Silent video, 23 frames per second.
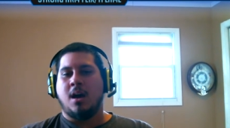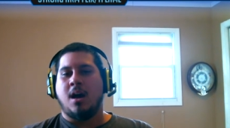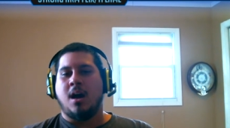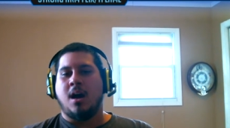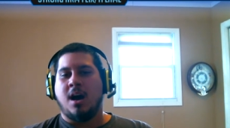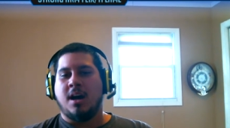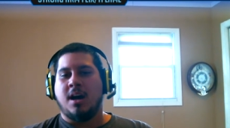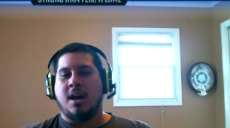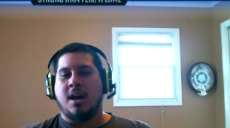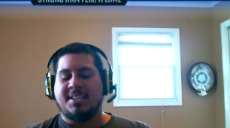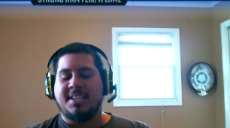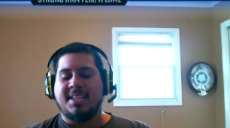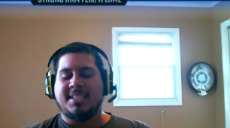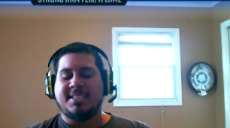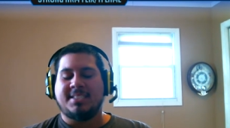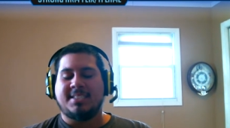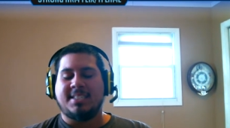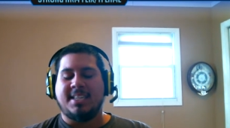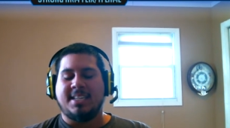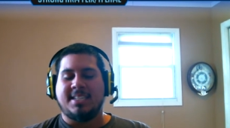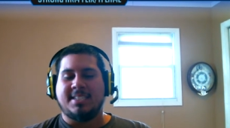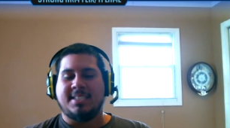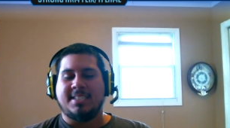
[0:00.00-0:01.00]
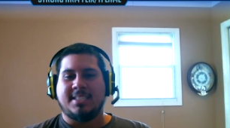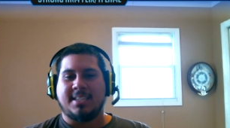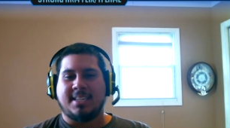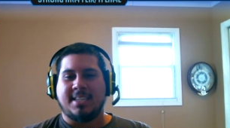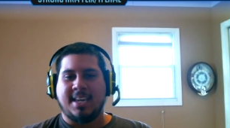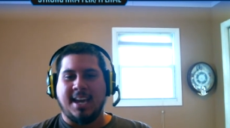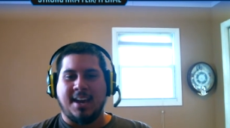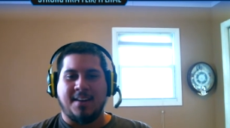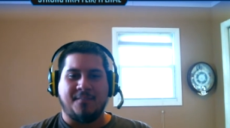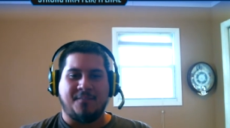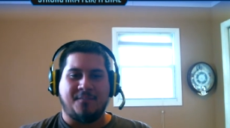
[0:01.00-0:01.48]
uh, DC's
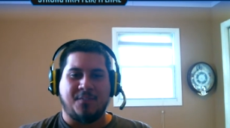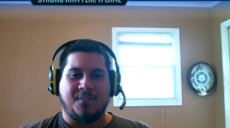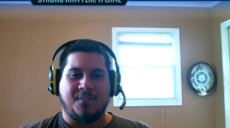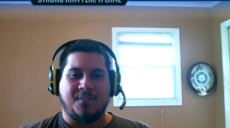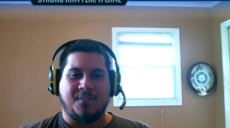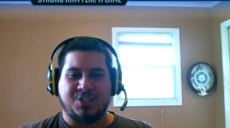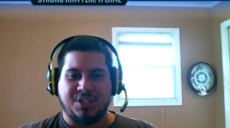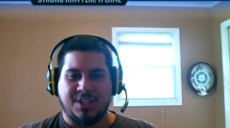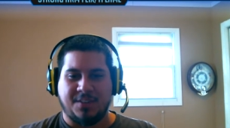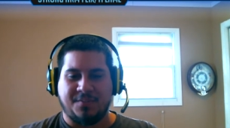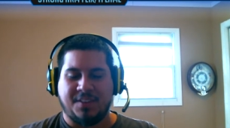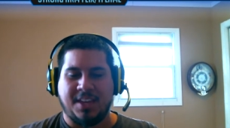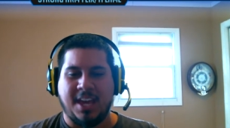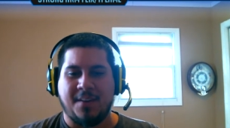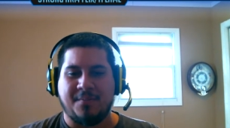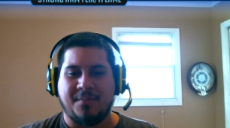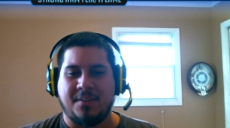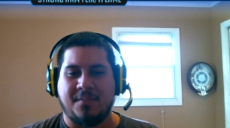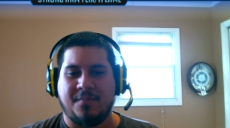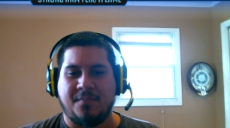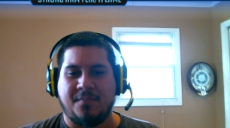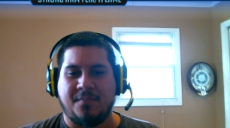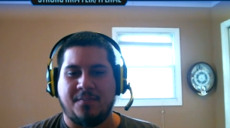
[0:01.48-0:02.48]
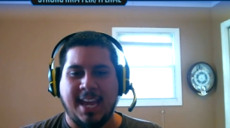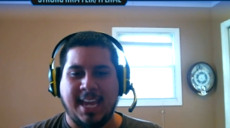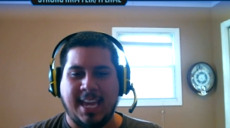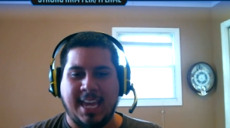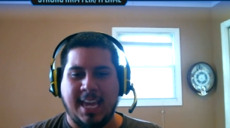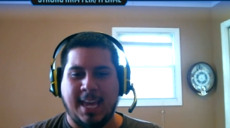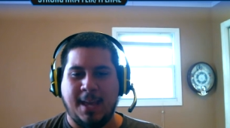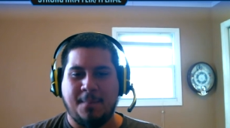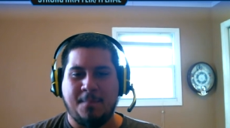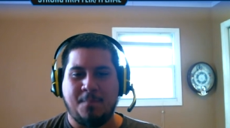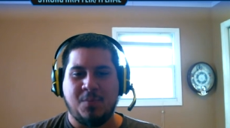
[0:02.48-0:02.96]
Ke- version of Kevin
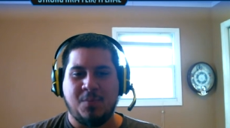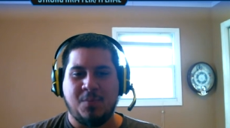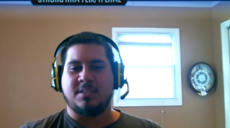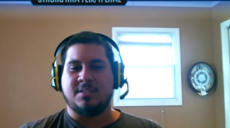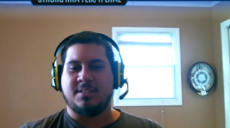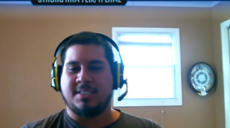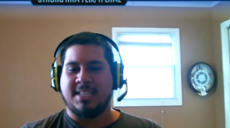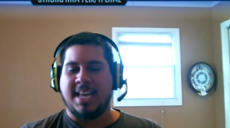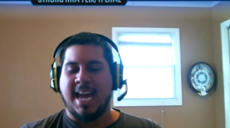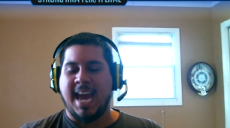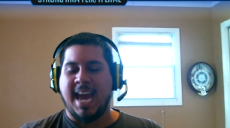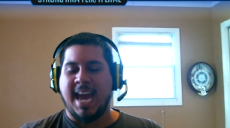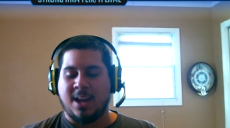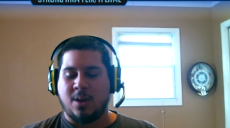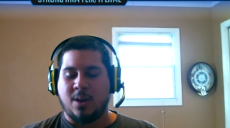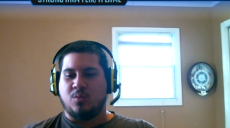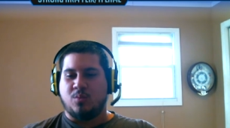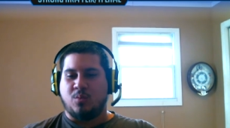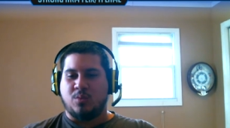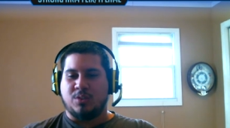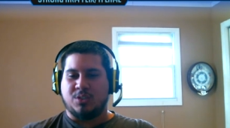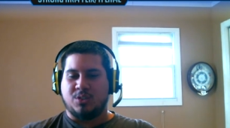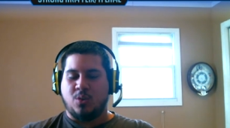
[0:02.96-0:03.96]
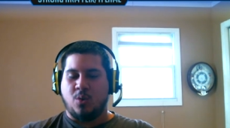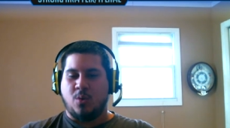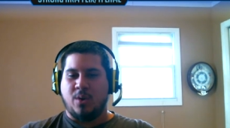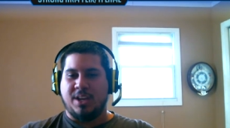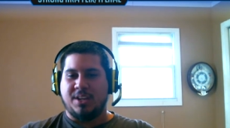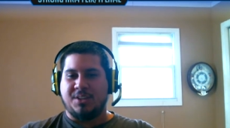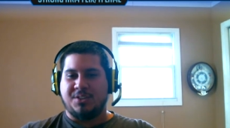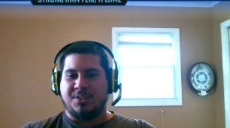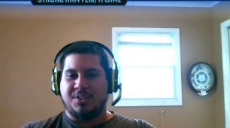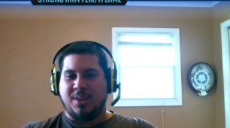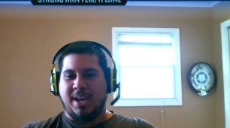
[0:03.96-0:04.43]
Feige. Zack was
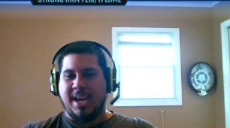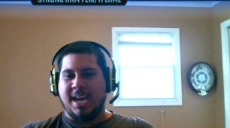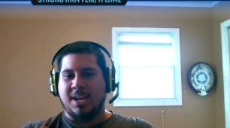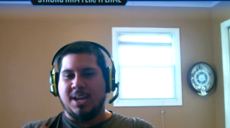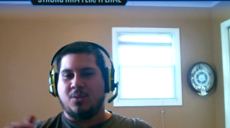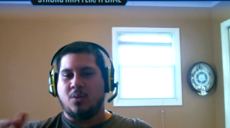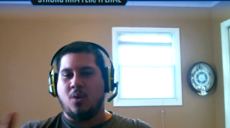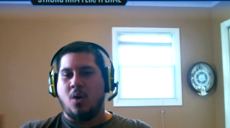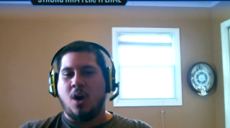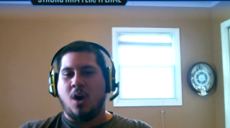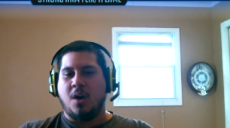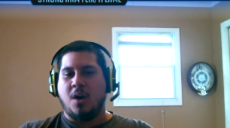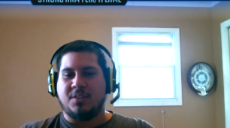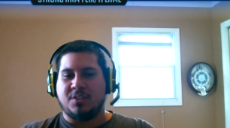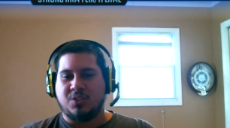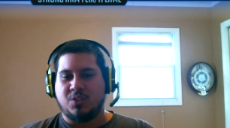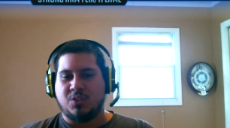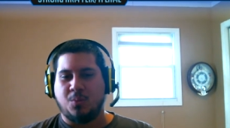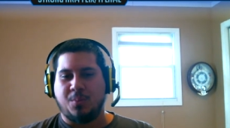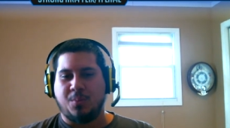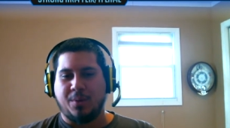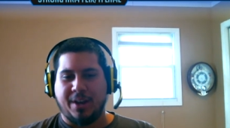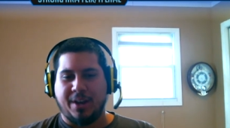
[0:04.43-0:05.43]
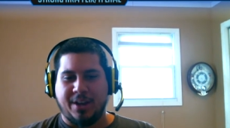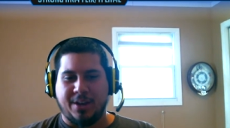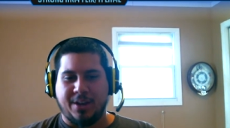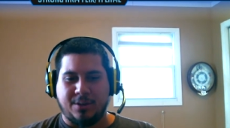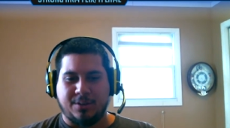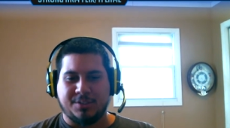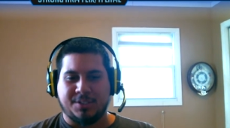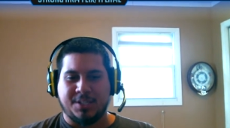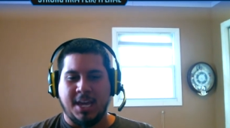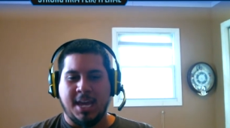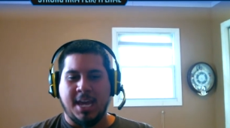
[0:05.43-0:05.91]
going to handle all the
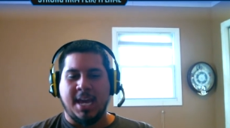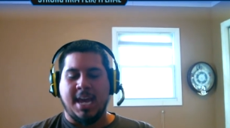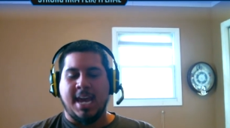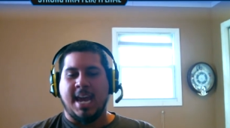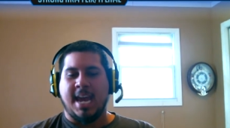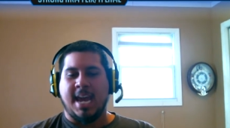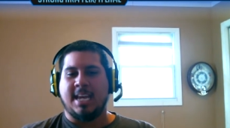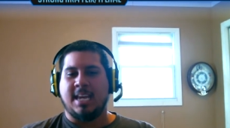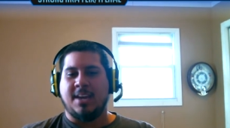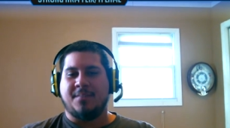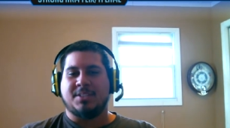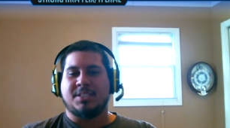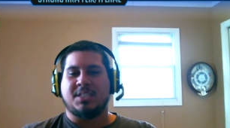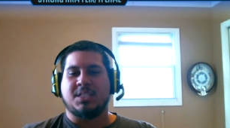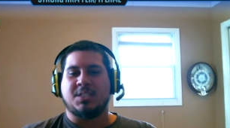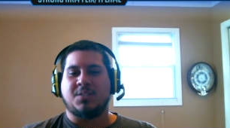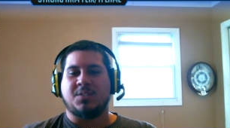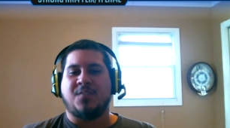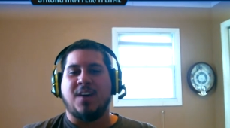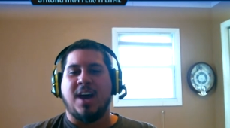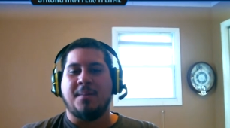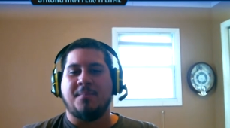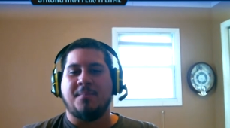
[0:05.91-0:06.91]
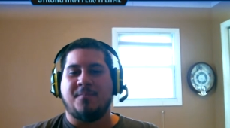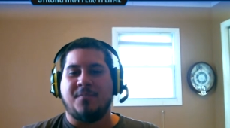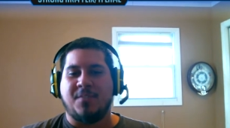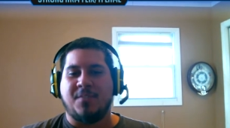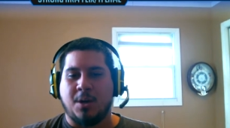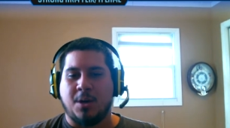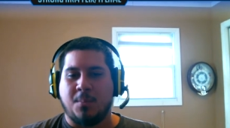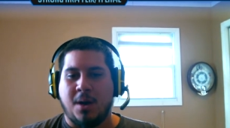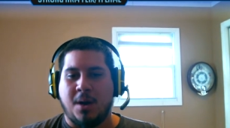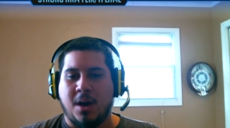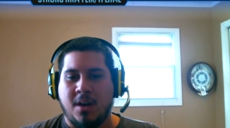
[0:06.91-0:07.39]
superheroes and give us his five
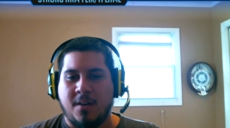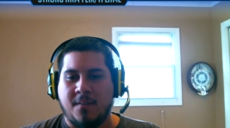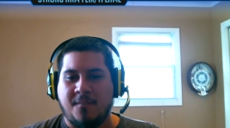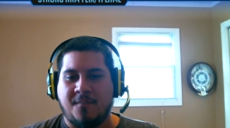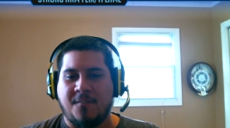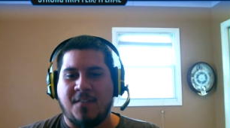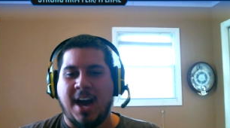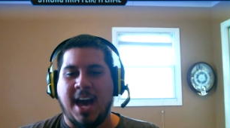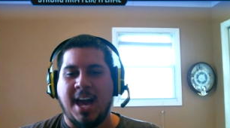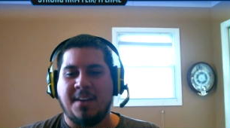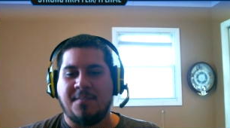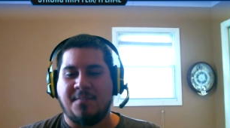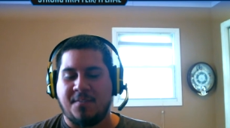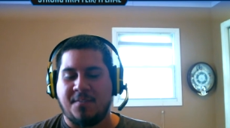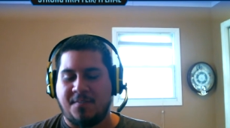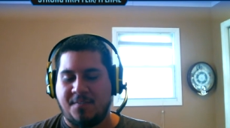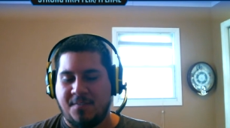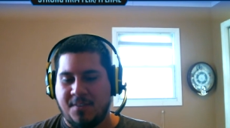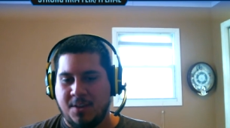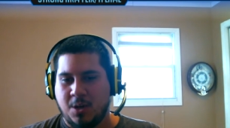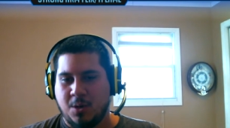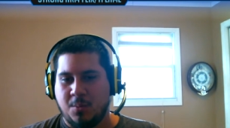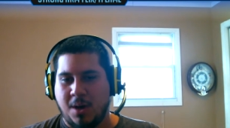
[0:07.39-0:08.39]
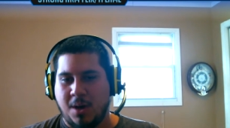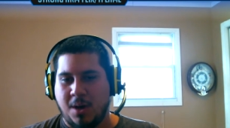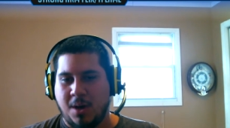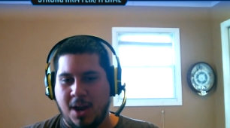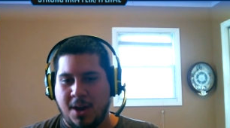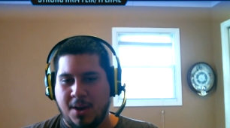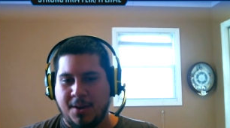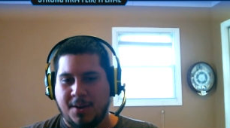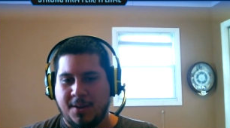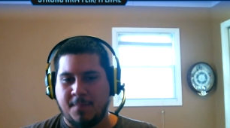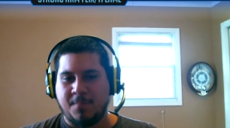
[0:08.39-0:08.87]
film five film
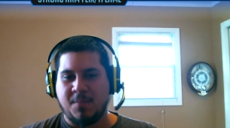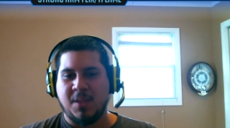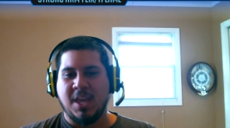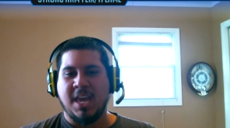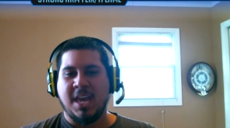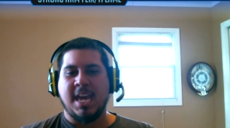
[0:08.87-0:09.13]
arc,